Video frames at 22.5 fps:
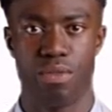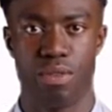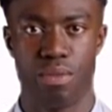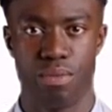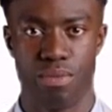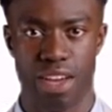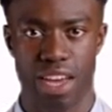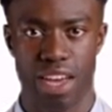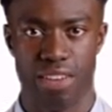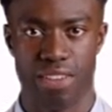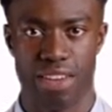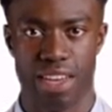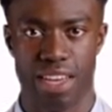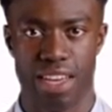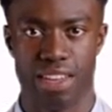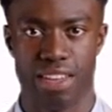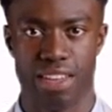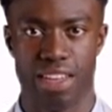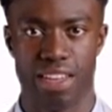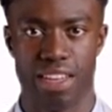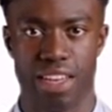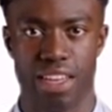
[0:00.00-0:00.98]
The reality
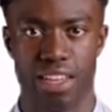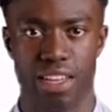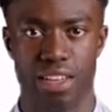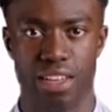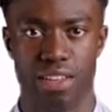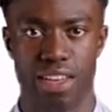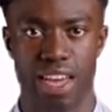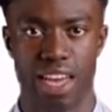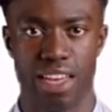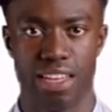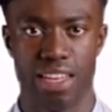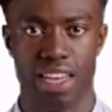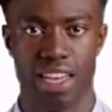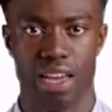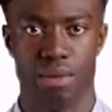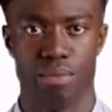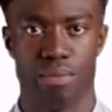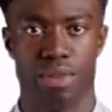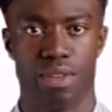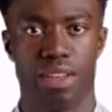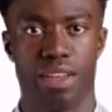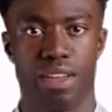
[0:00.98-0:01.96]
is the digital
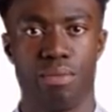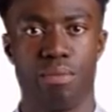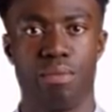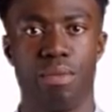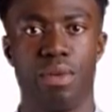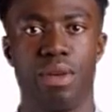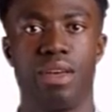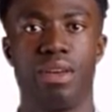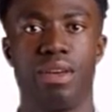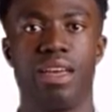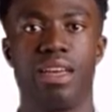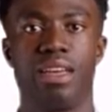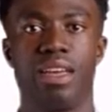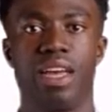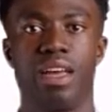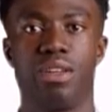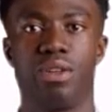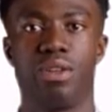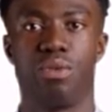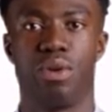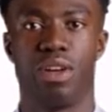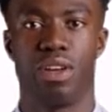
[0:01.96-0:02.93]
landscape is completely
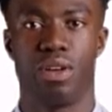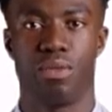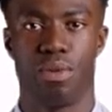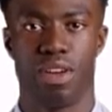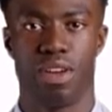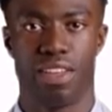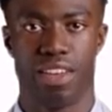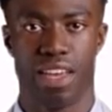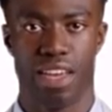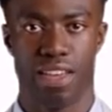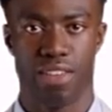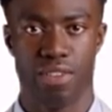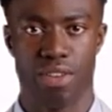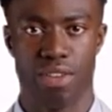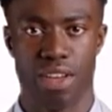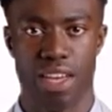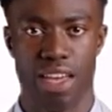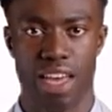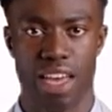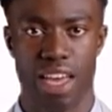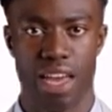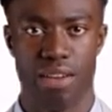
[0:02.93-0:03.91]
saturated right now.
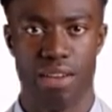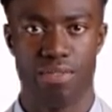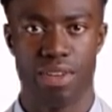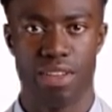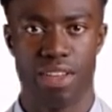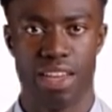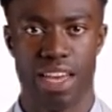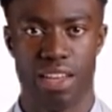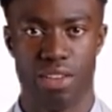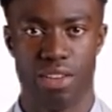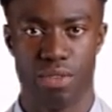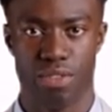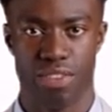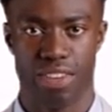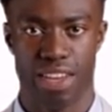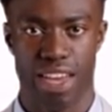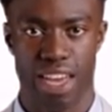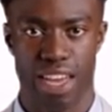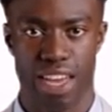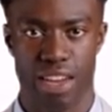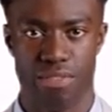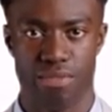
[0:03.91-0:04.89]
Every single
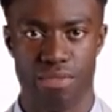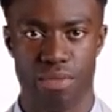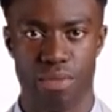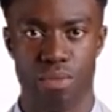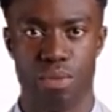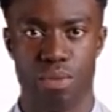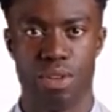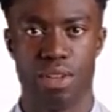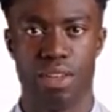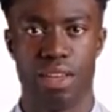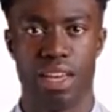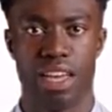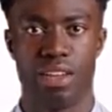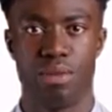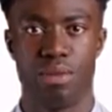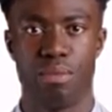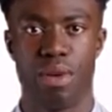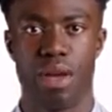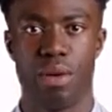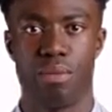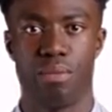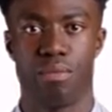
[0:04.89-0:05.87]
day, viewers are
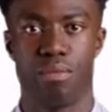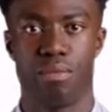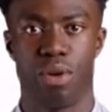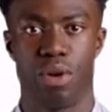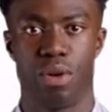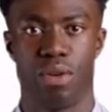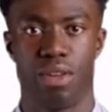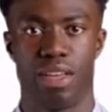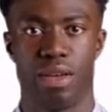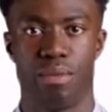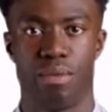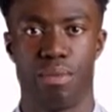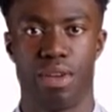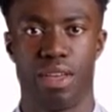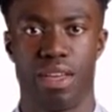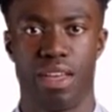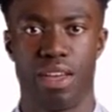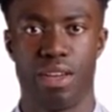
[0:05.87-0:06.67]
just bombarded by